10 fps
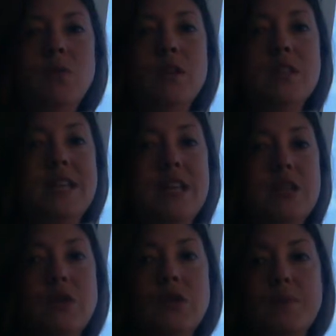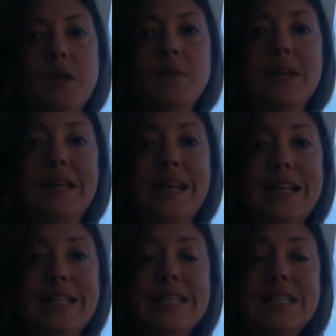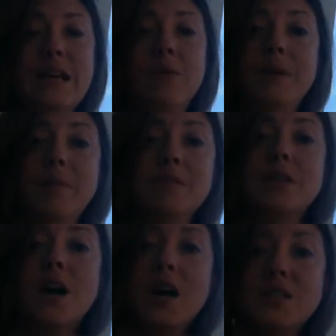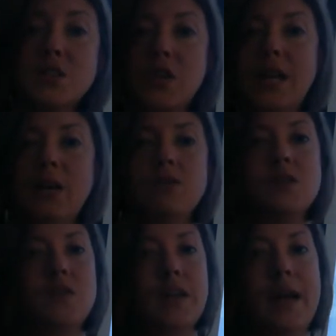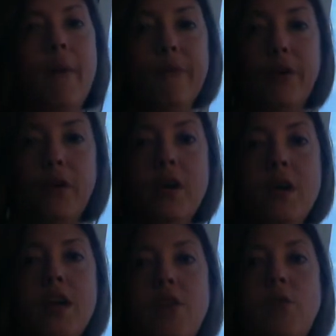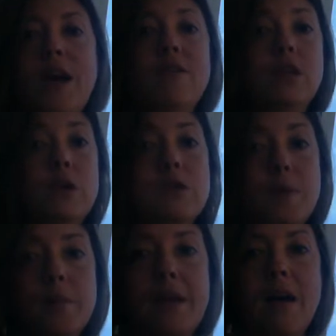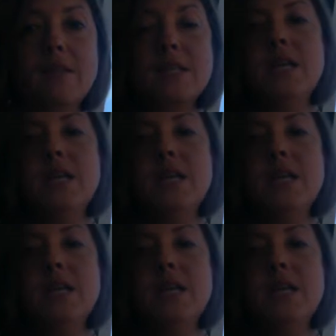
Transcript: where they'll take donor sperm and collect it, and they'll be able to concentrate it, which is very helpful if we have a low sperm count,